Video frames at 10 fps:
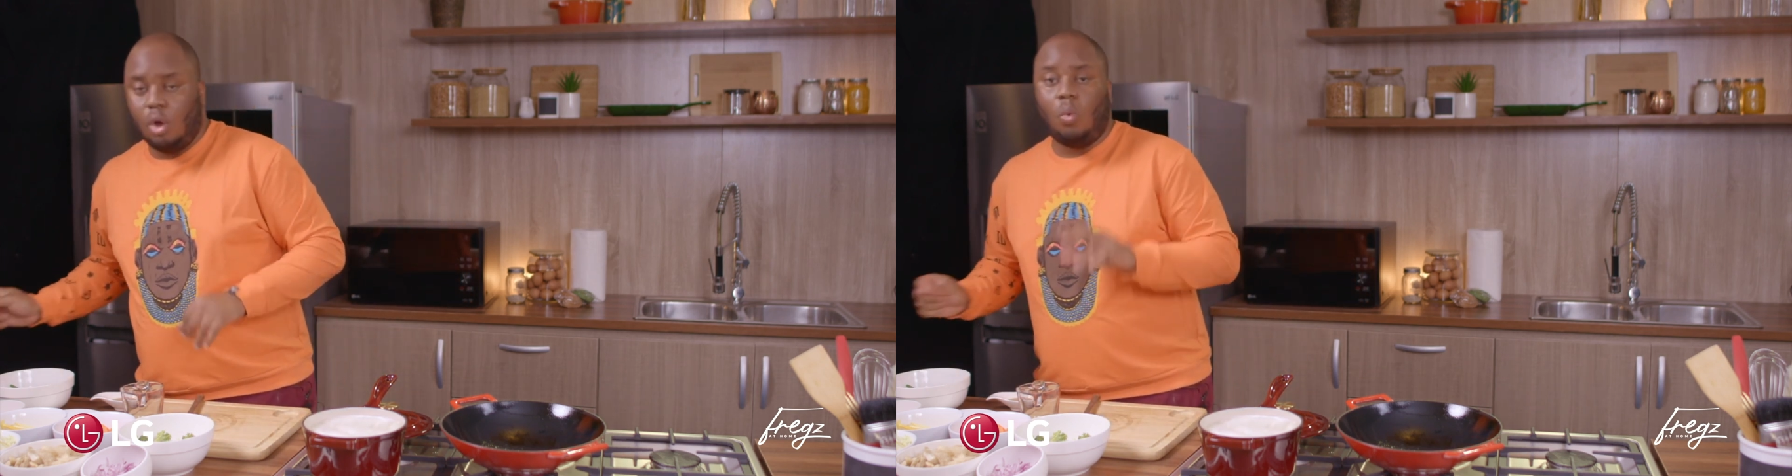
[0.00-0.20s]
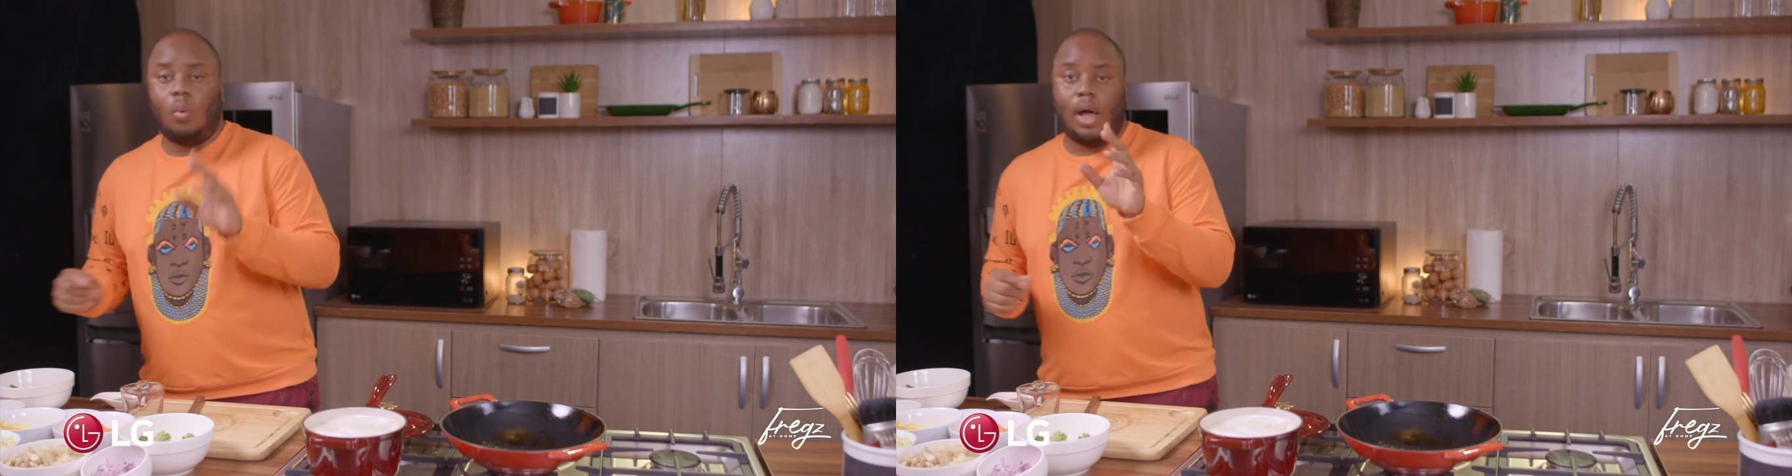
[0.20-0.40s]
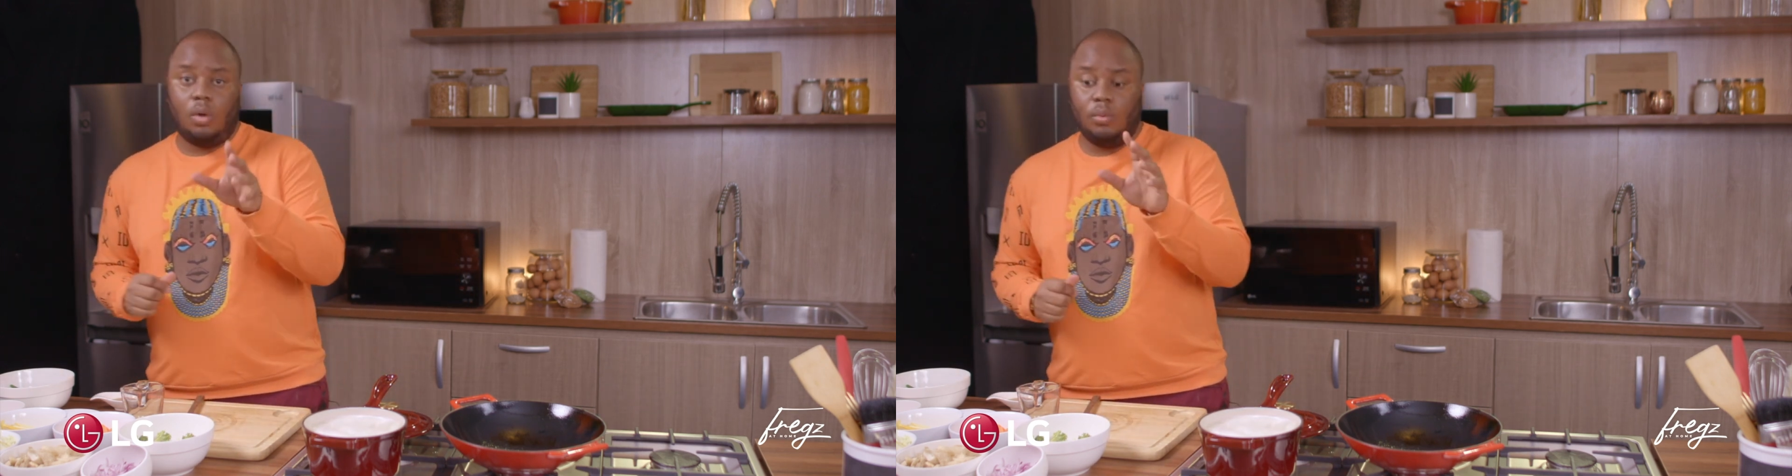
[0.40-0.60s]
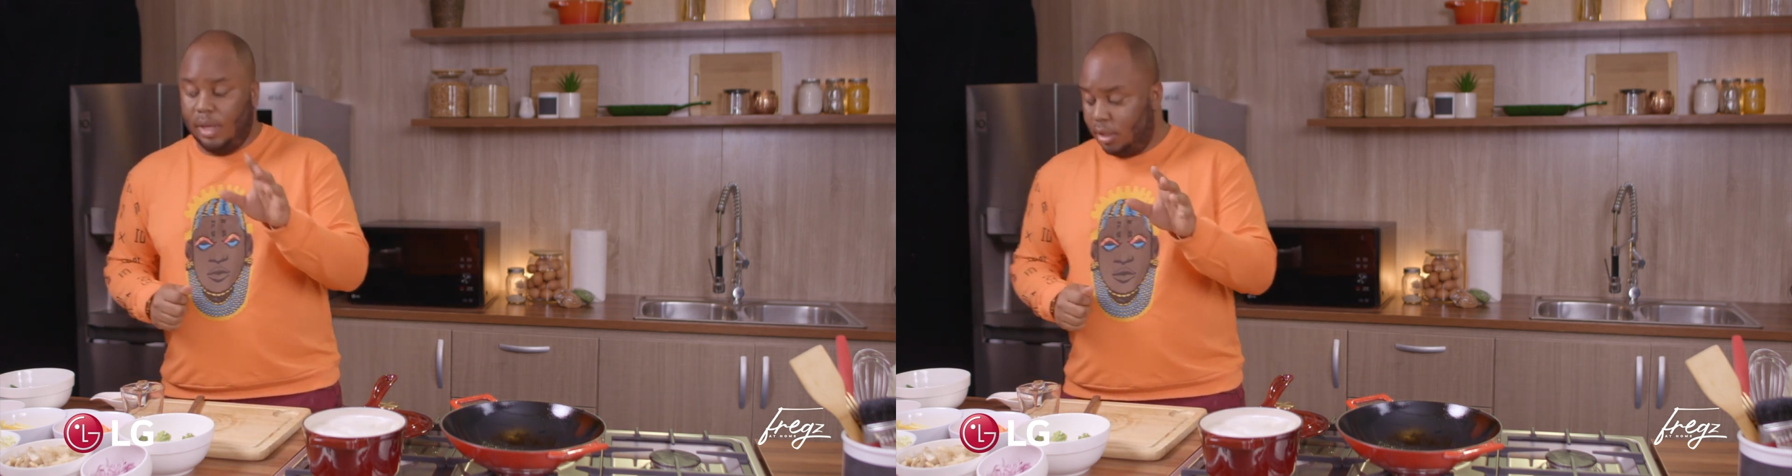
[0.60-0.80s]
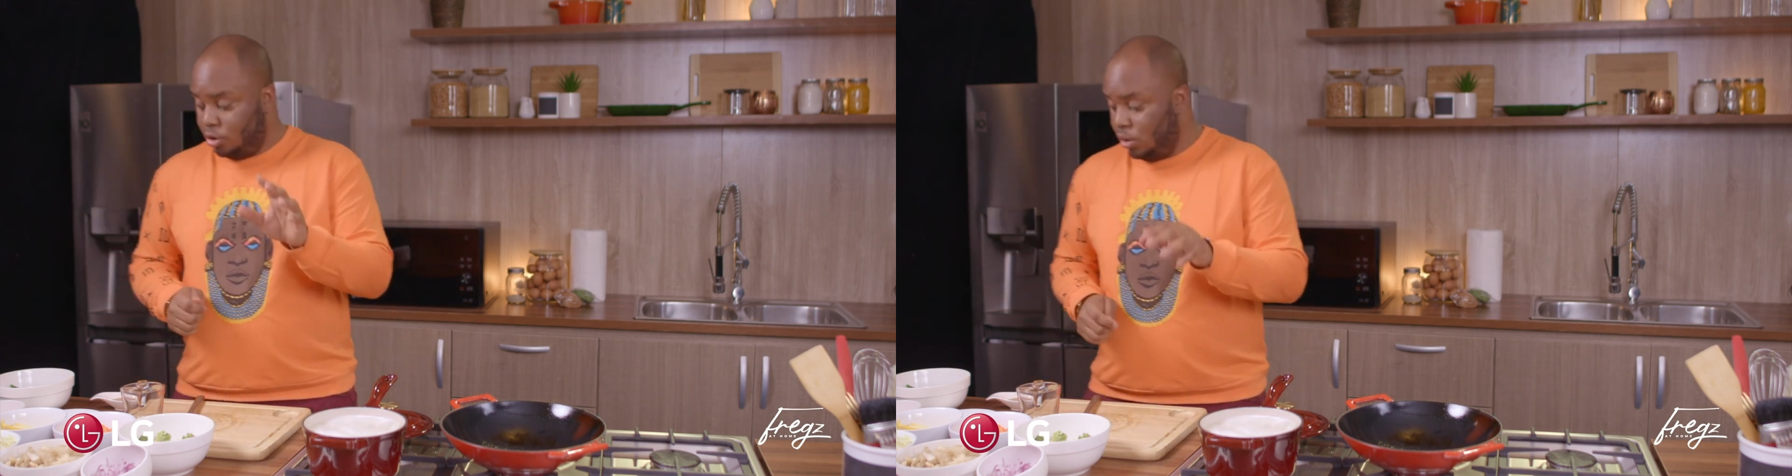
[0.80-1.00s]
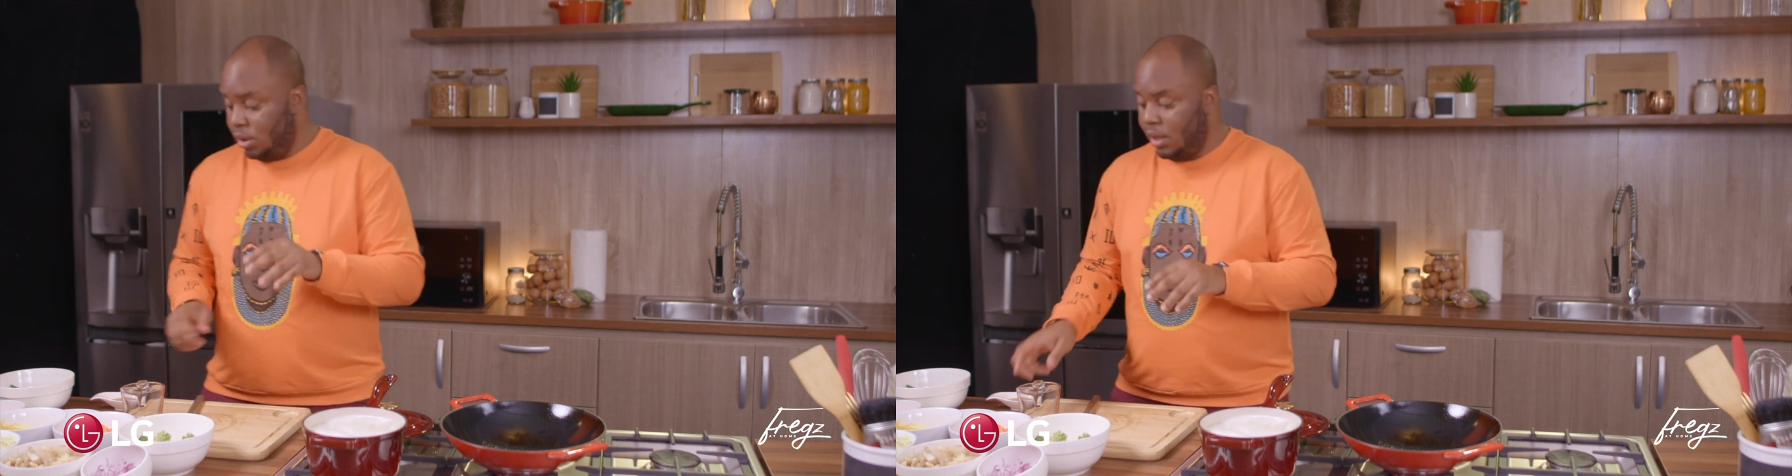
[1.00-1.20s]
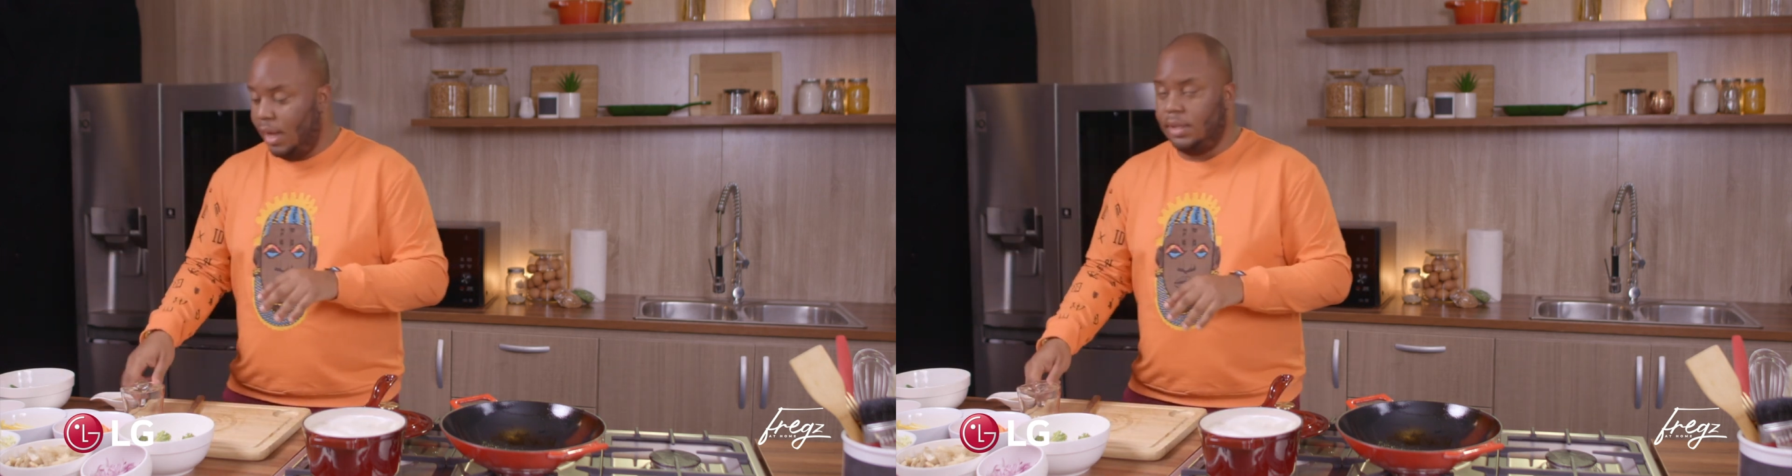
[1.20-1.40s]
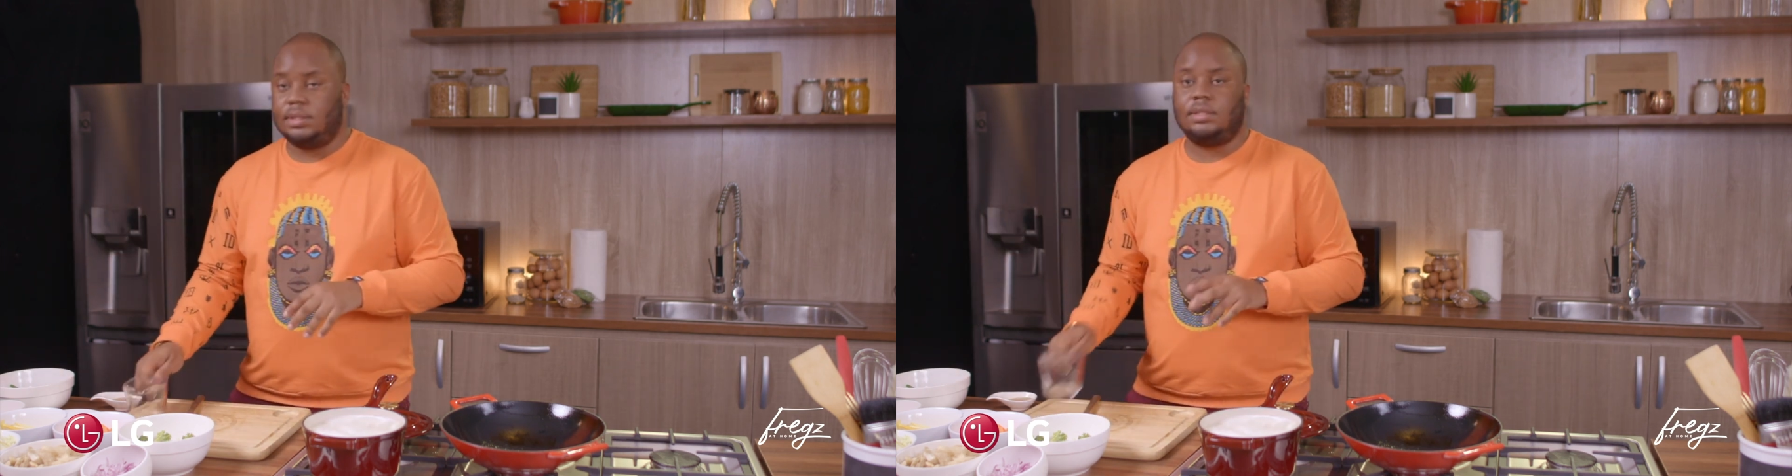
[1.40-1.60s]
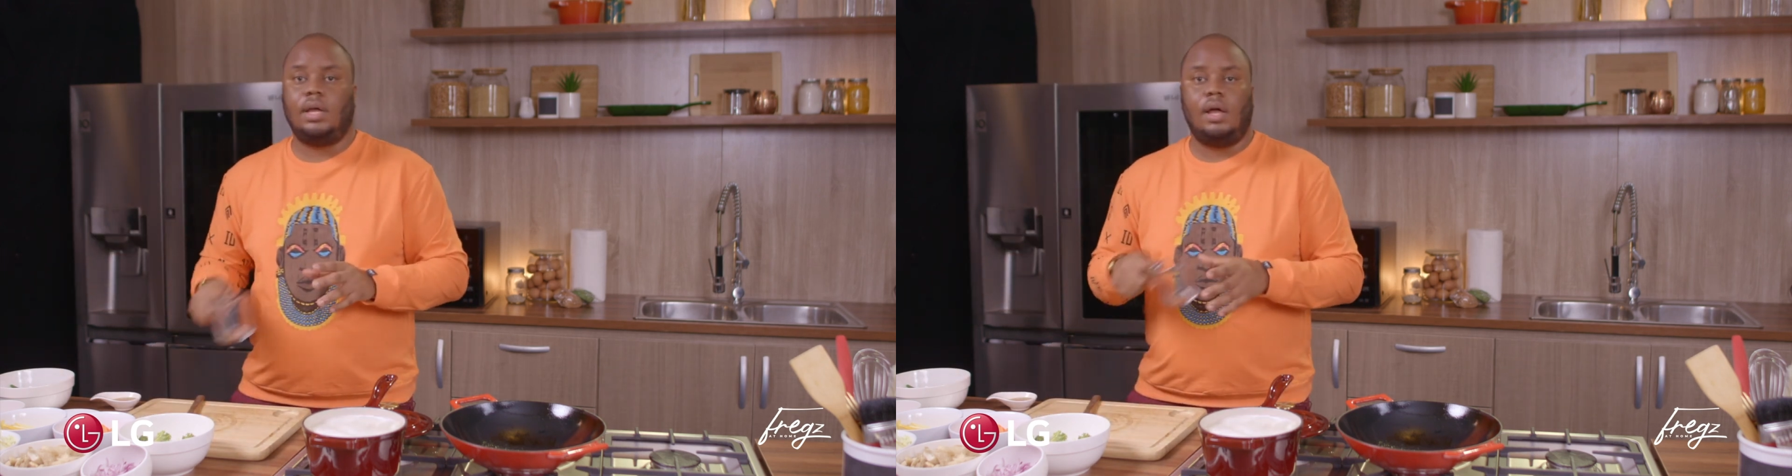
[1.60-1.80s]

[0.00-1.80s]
While we are doing that,